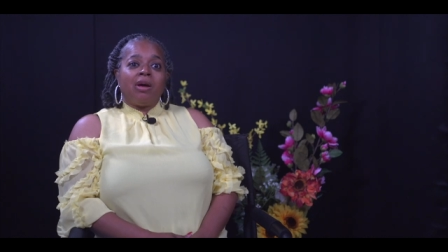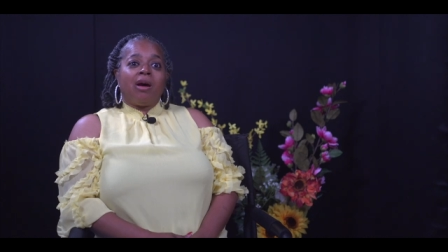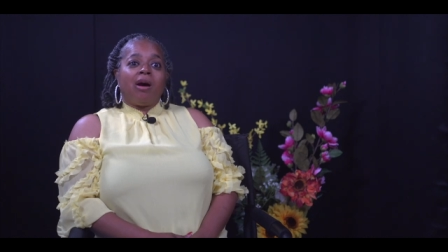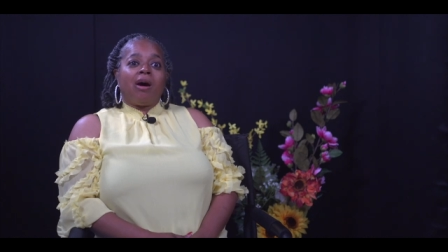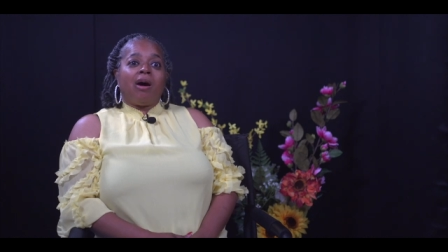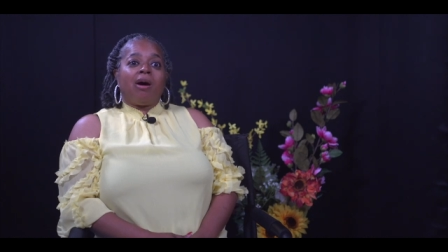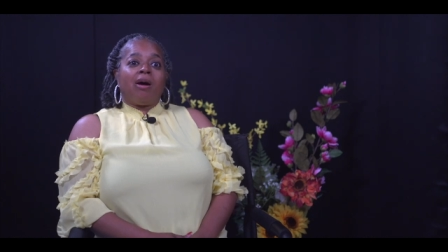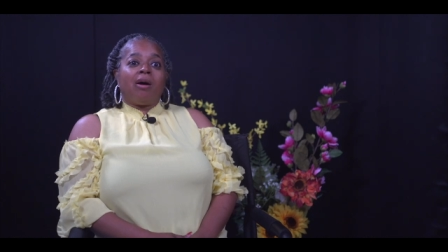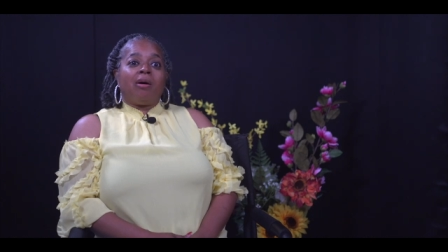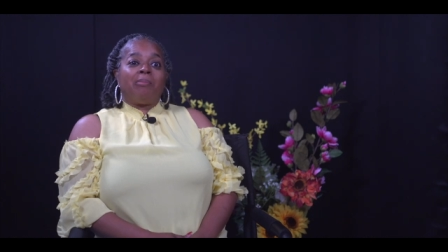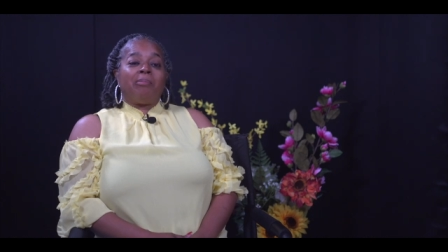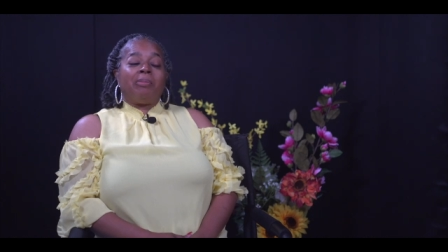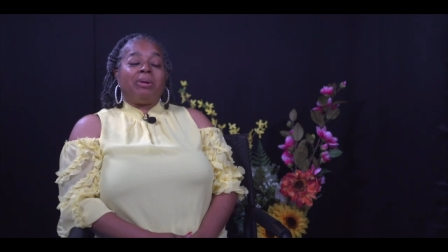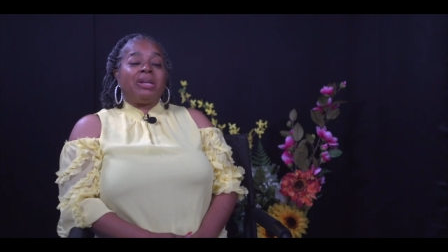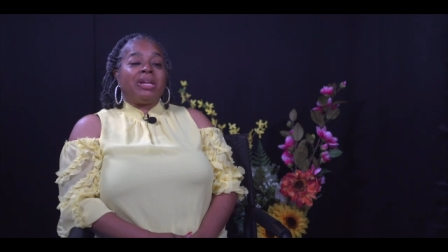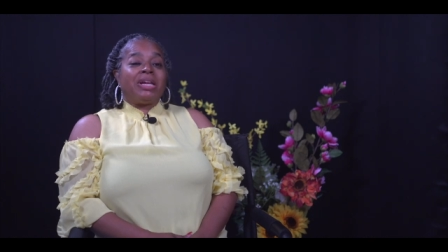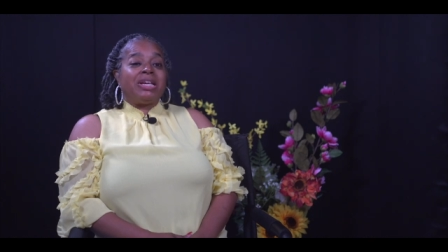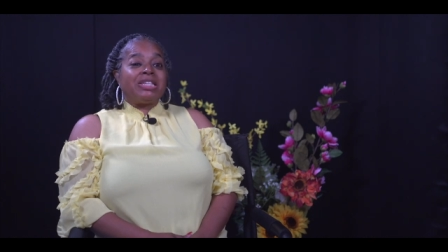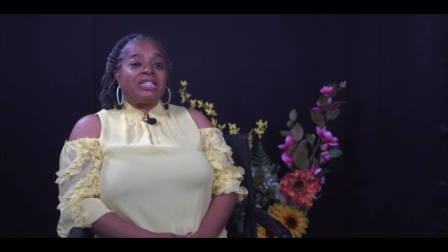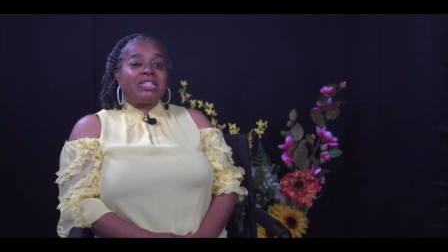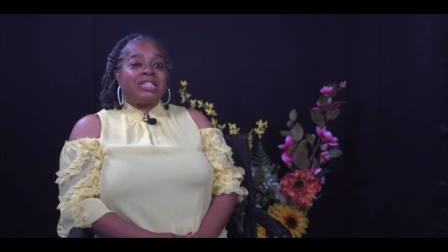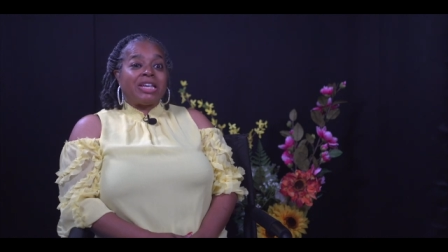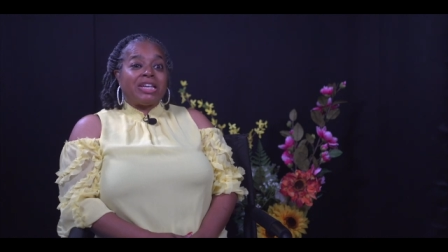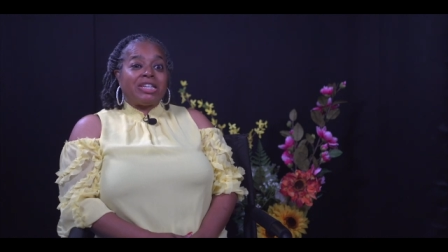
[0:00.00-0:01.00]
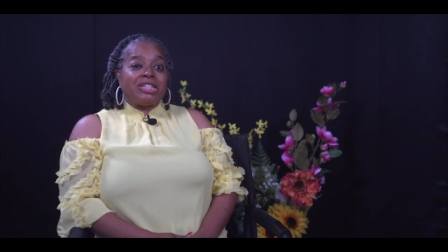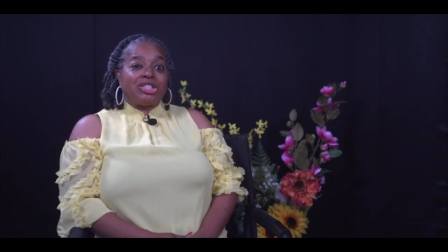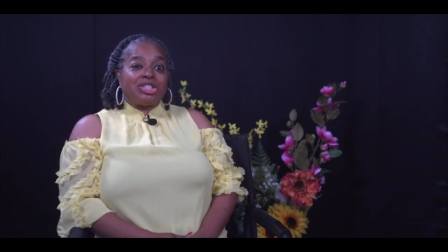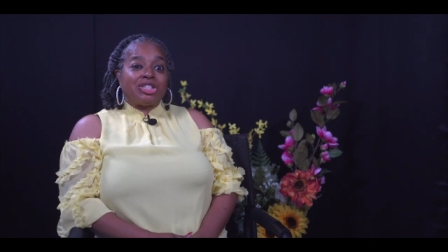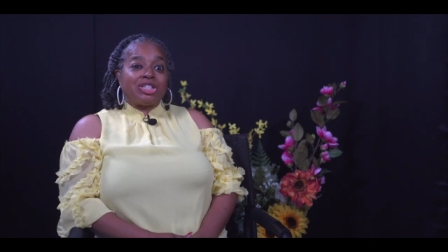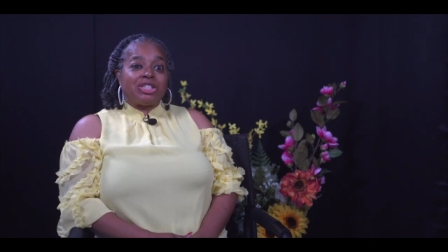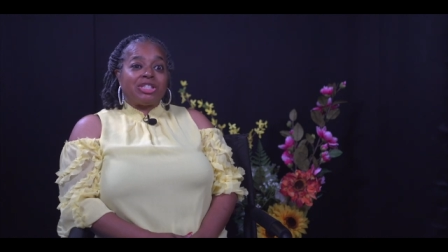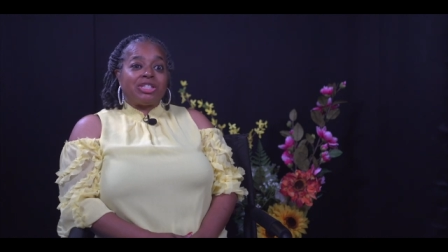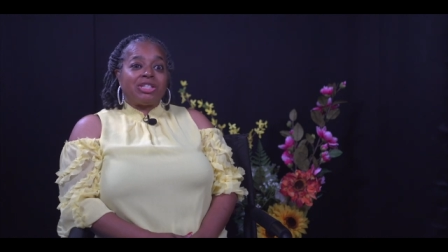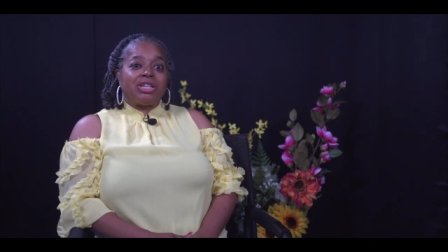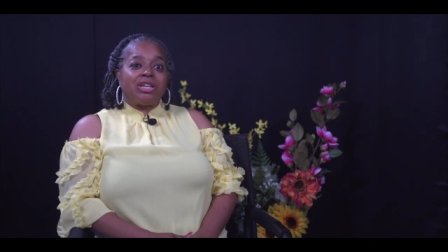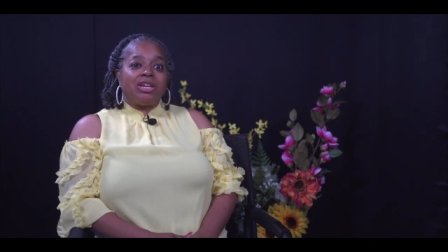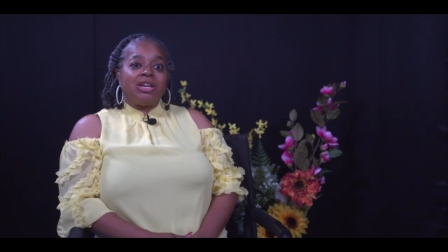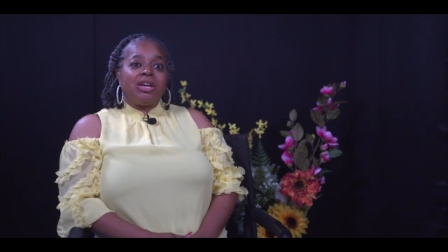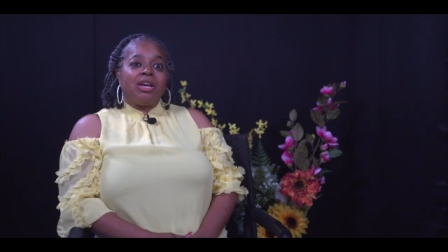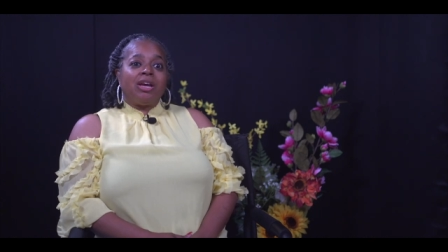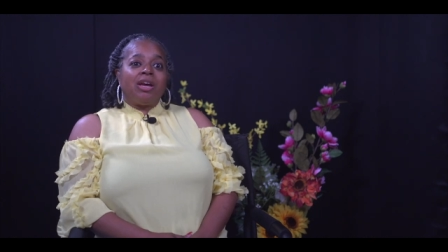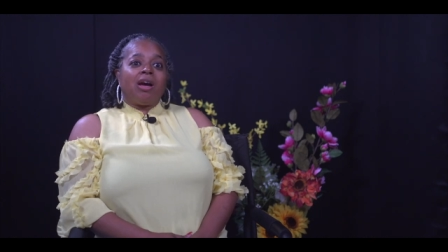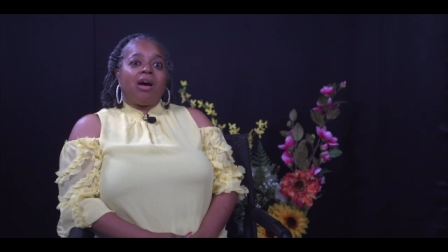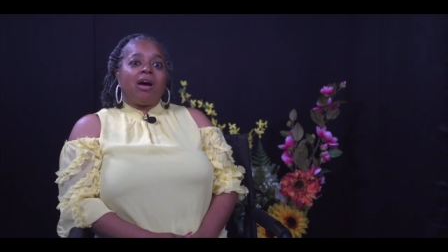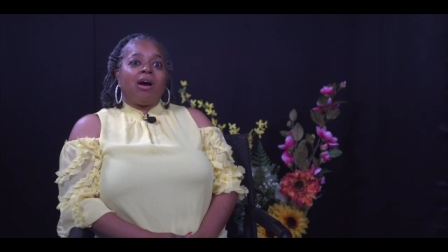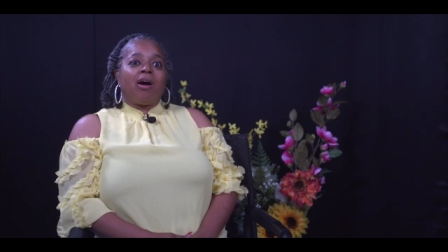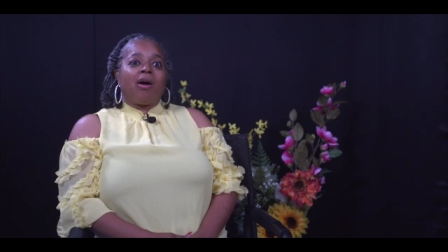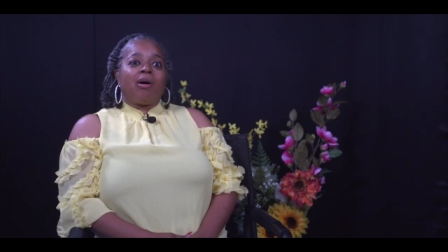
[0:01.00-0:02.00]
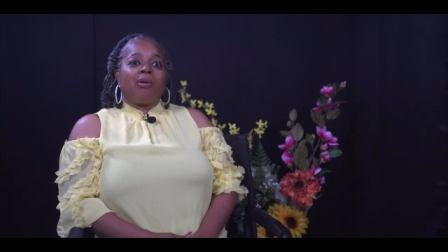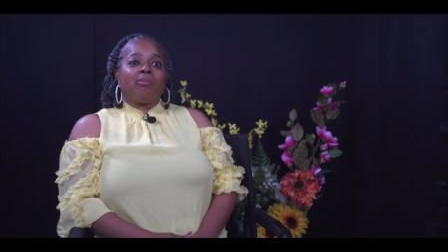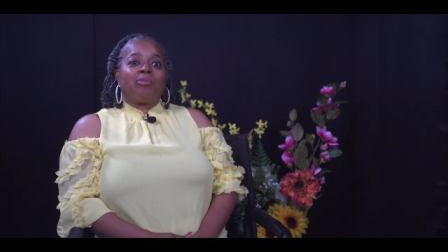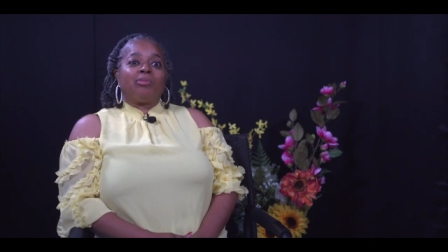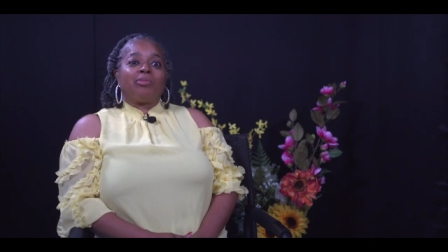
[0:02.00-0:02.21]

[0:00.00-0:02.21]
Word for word: um, molestation, um,